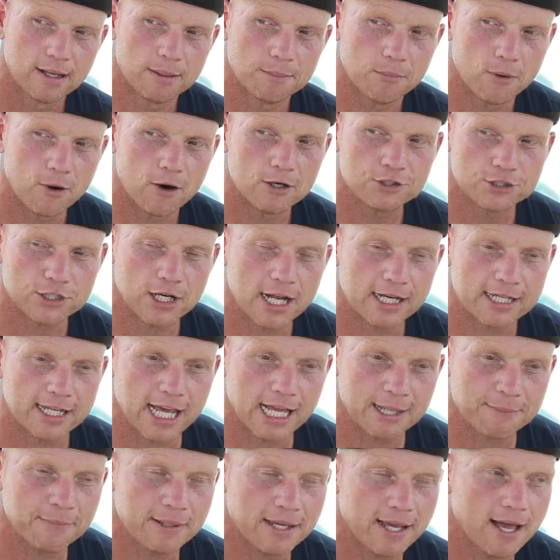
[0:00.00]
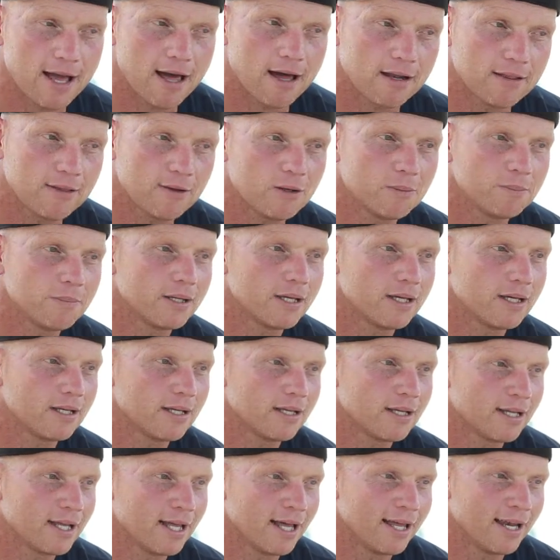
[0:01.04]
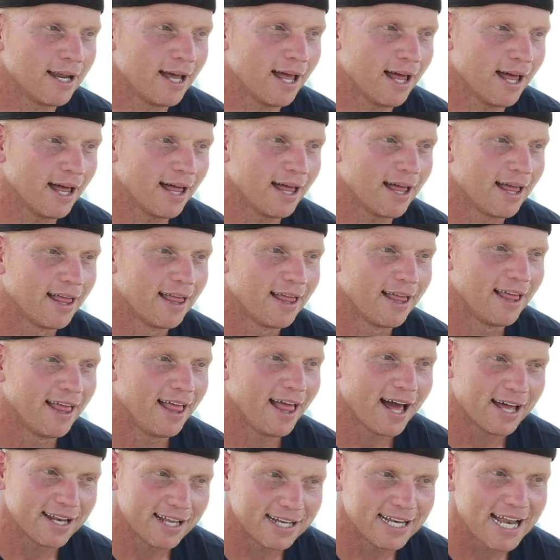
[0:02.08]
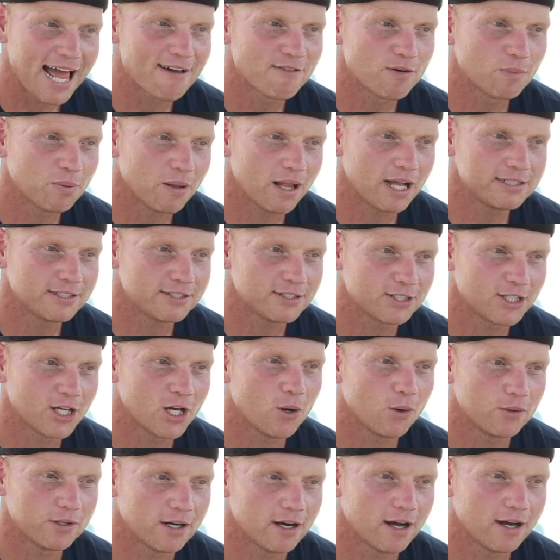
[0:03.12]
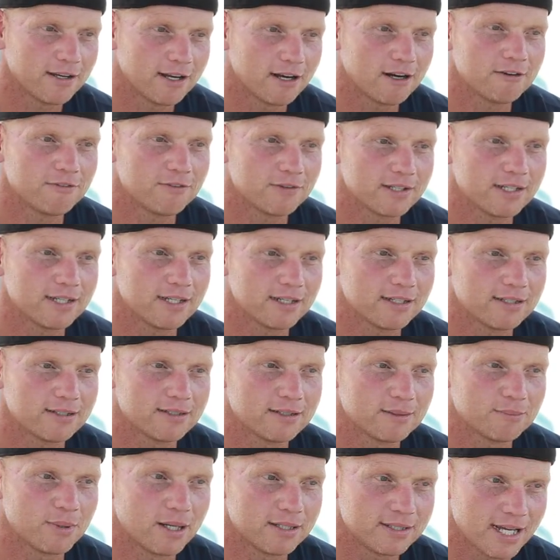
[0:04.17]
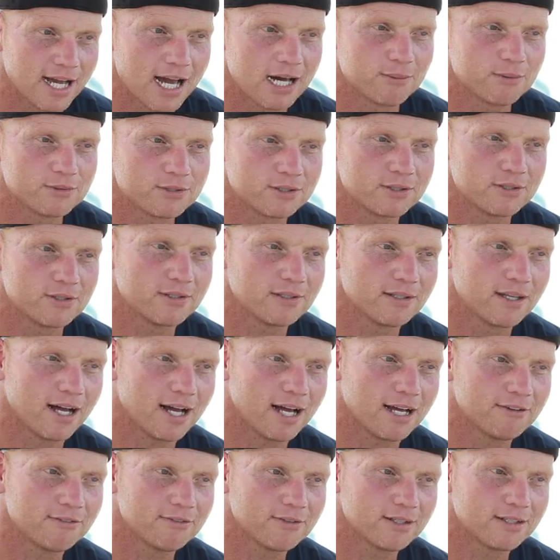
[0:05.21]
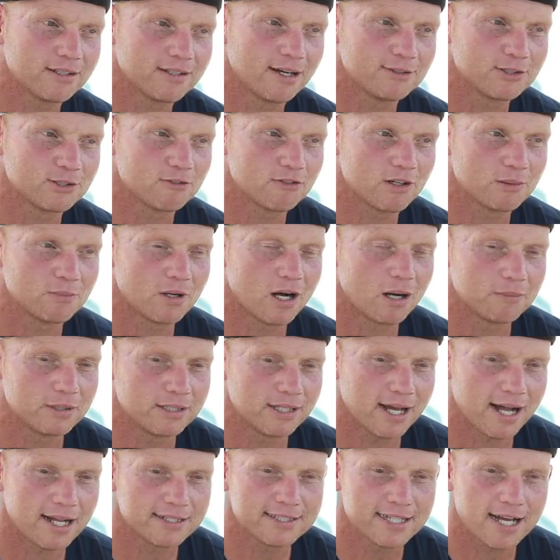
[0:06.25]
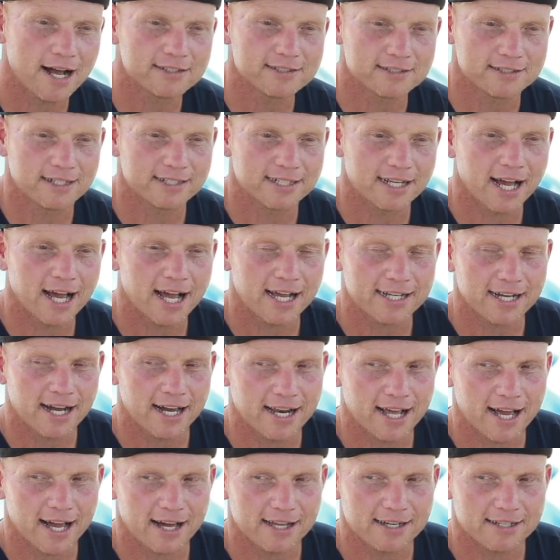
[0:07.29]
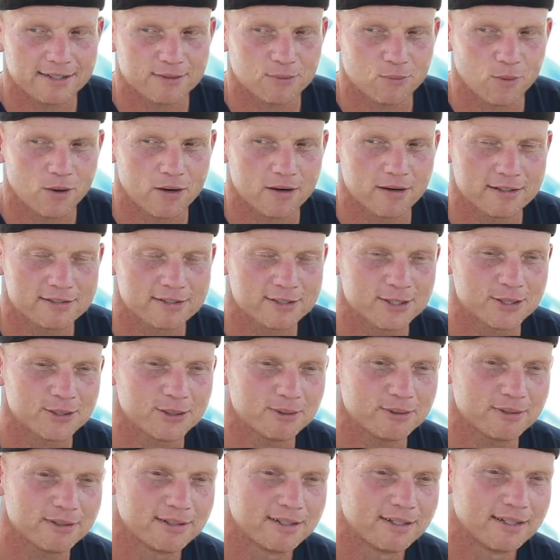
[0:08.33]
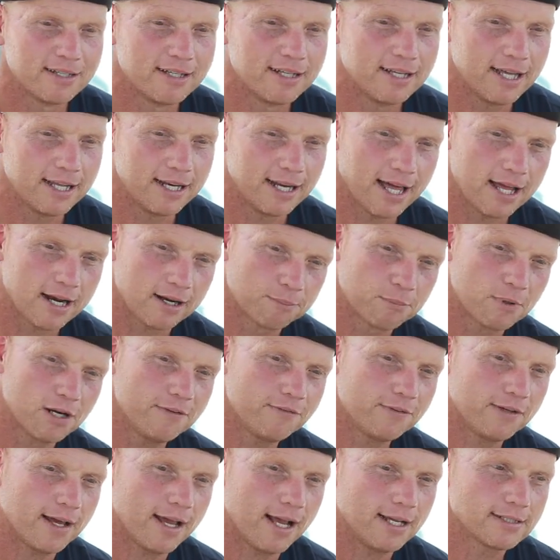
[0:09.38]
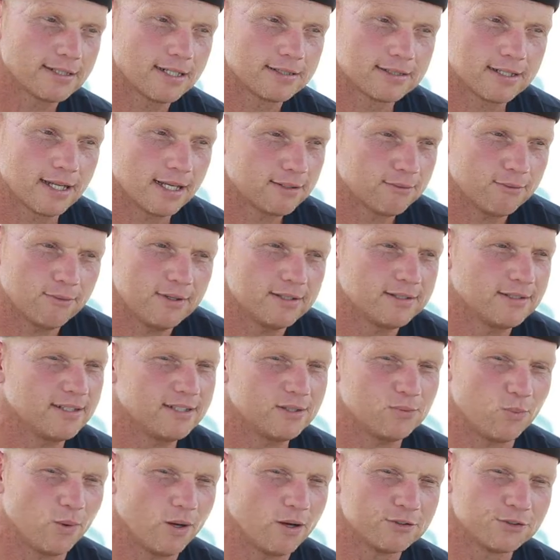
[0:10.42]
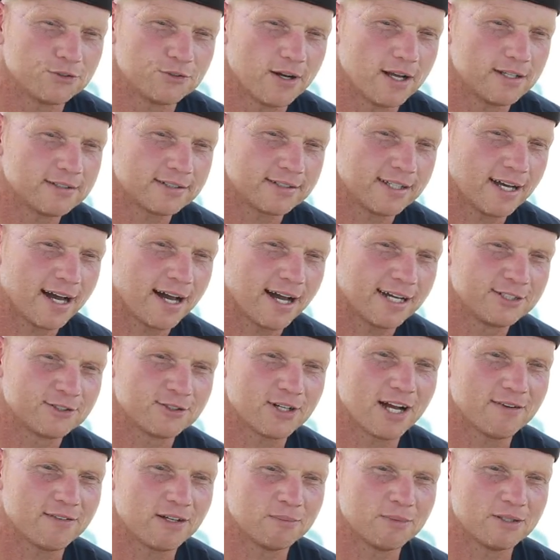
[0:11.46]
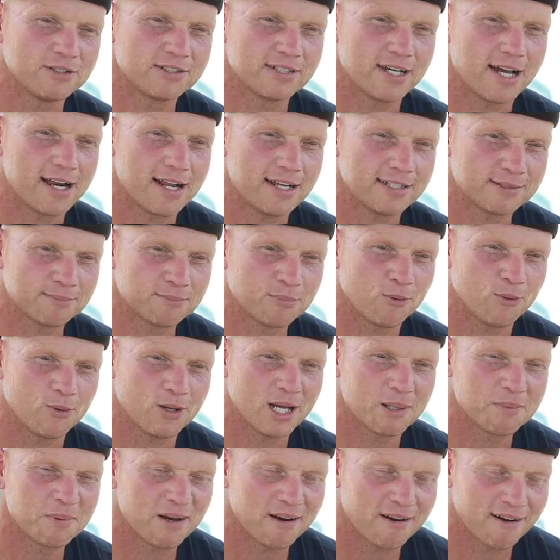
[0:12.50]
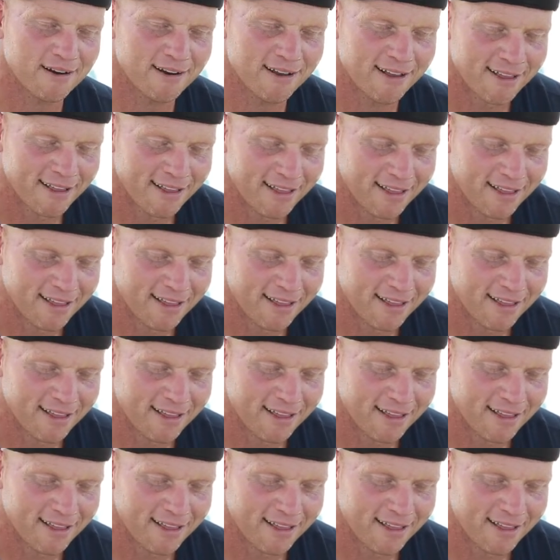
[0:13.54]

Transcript: Marsha had kicked me out a little bit, and I didn't have a place to go. And then I'll never forget, my dad was still alive. I was over at Mom and Dad's house, and a guy got out wearing a suit, and he had a briefcase. And I was like, what is this well-dressed guy driving a Mercedes pulling up here?